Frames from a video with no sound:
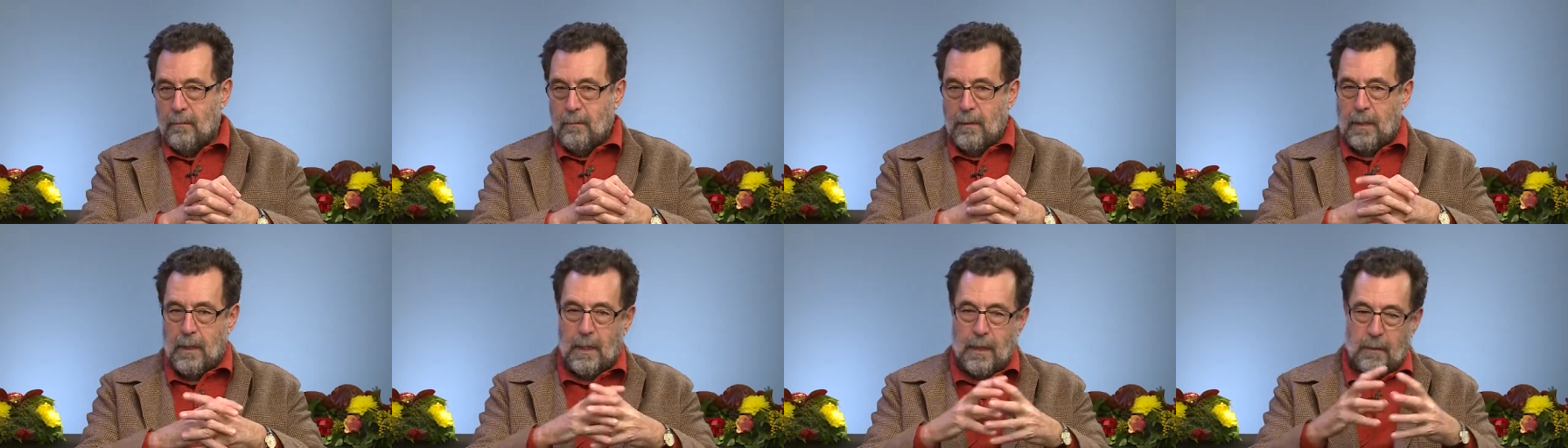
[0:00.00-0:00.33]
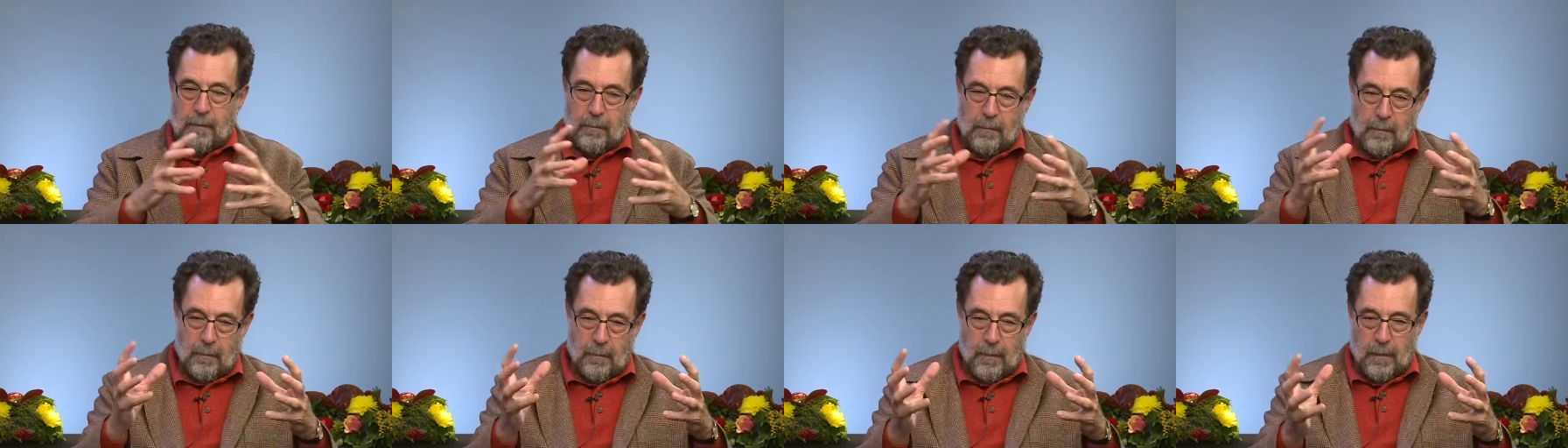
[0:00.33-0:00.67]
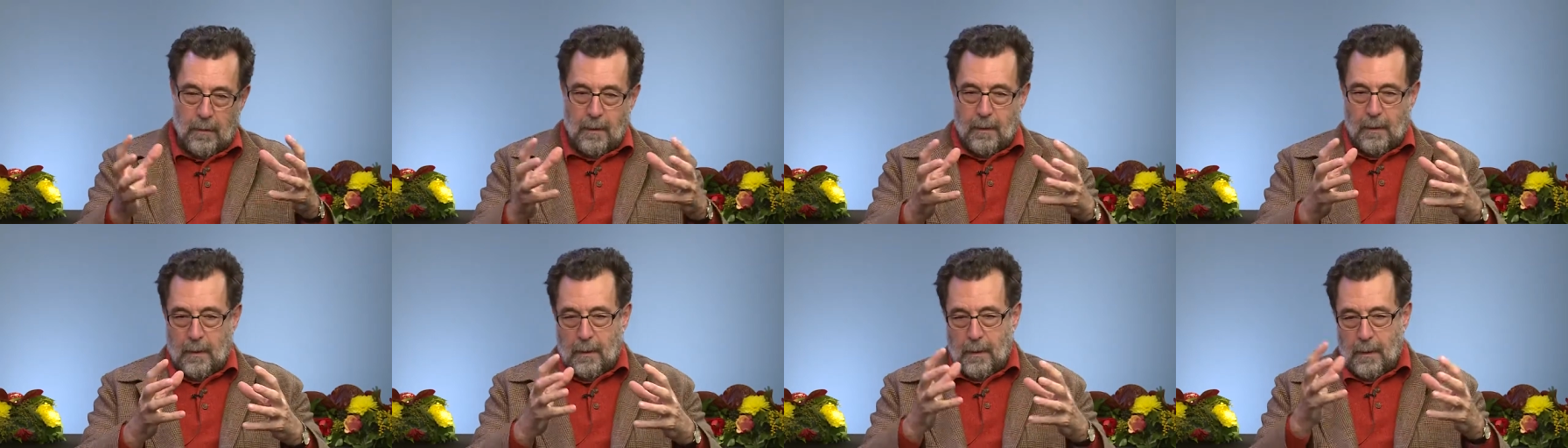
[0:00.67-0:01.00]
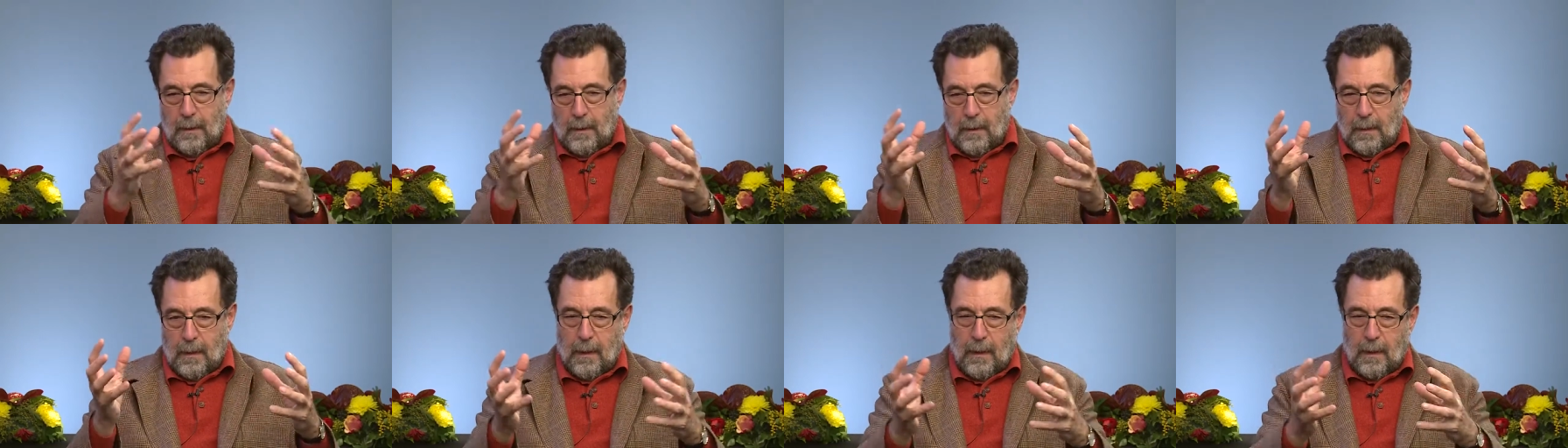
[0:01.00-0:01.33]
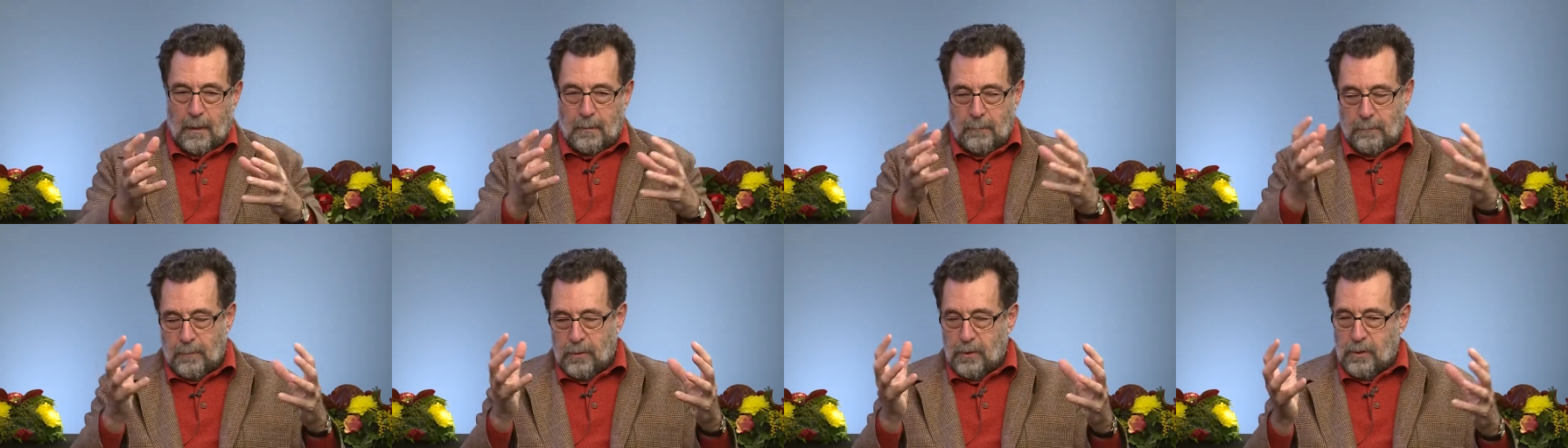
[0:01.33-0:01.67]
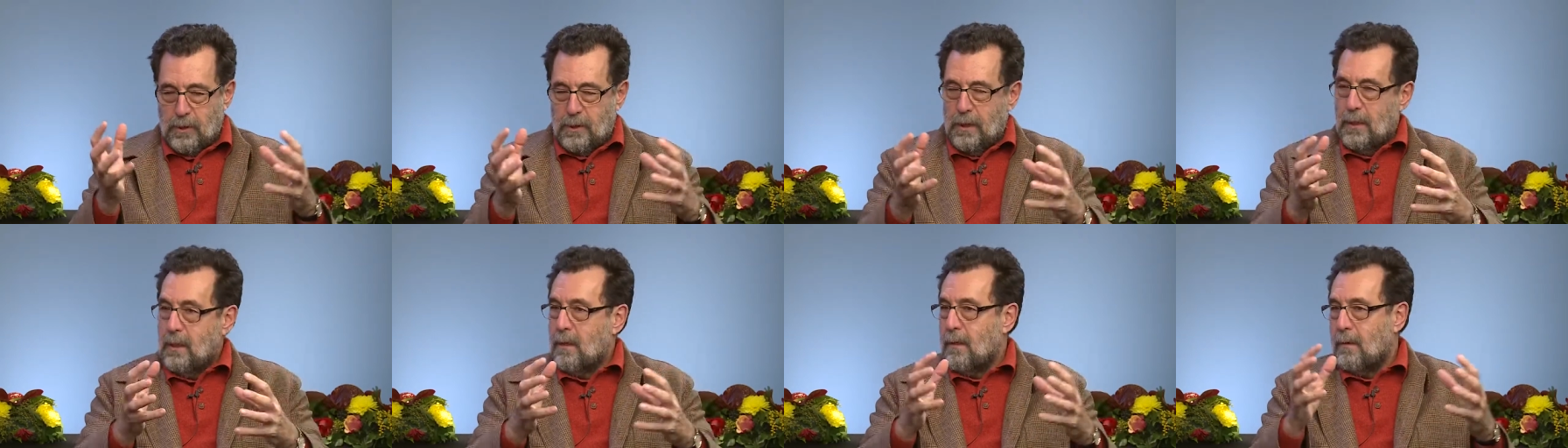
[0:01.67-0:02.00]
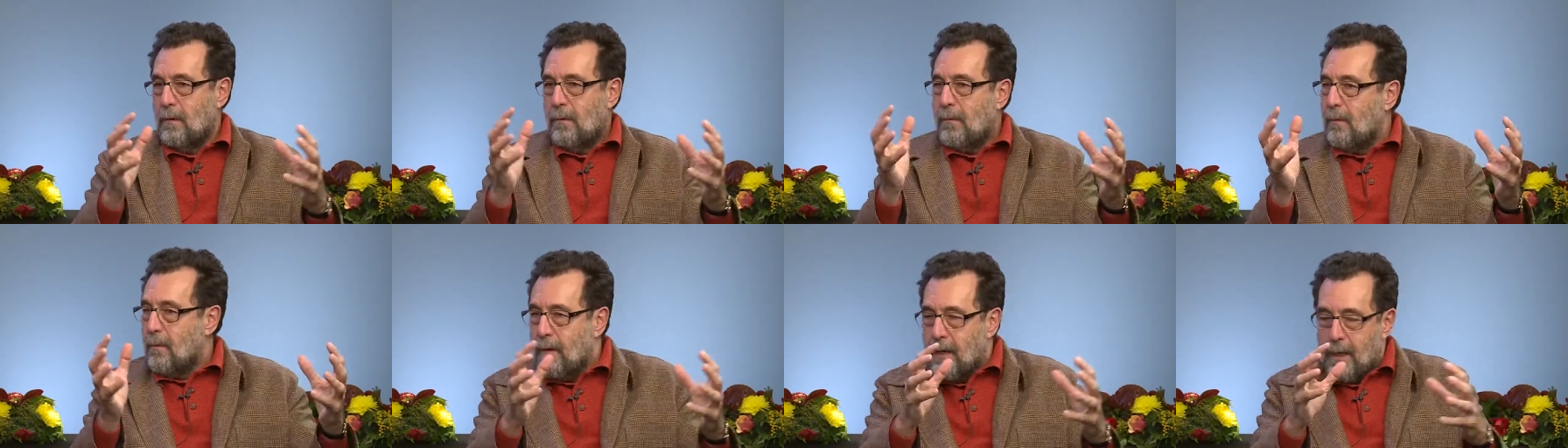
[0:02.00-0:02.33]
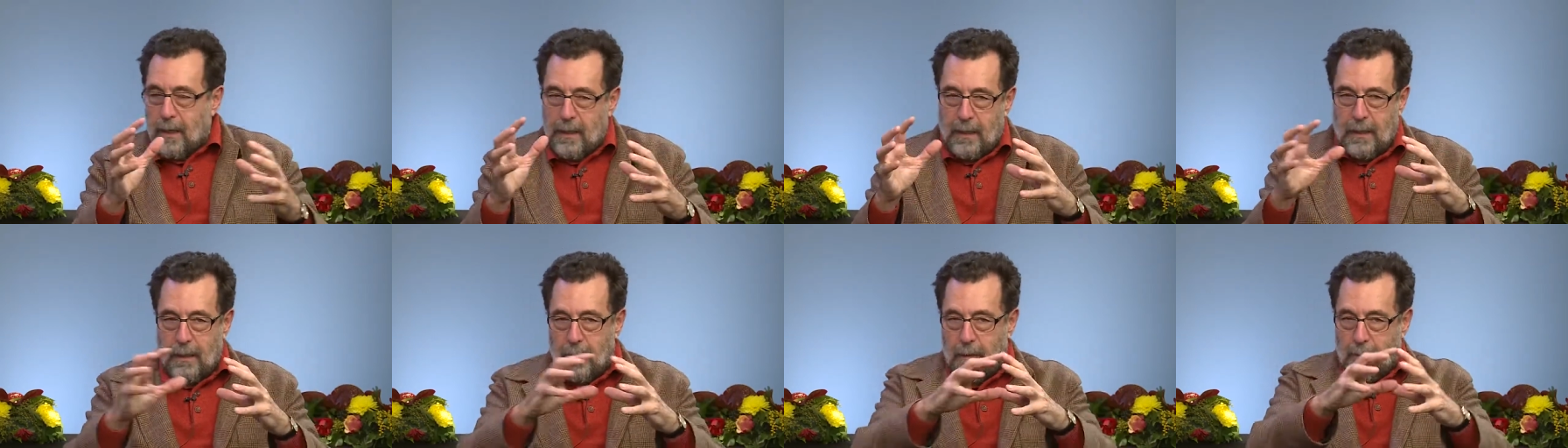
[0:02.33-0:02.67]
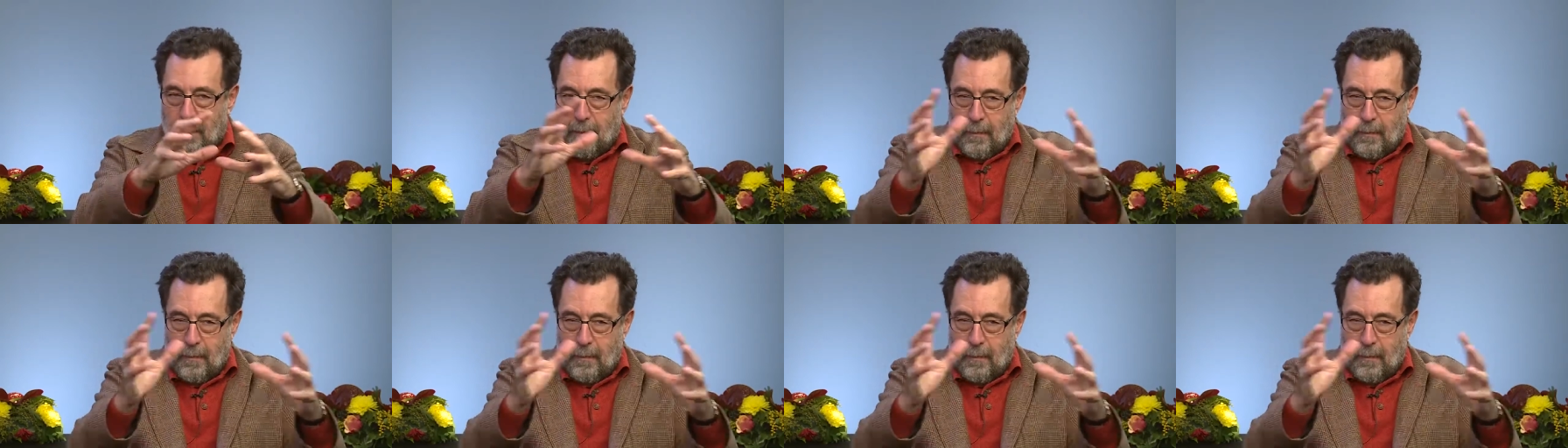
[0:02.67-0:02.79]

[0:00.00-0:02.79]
We had the heart machine already.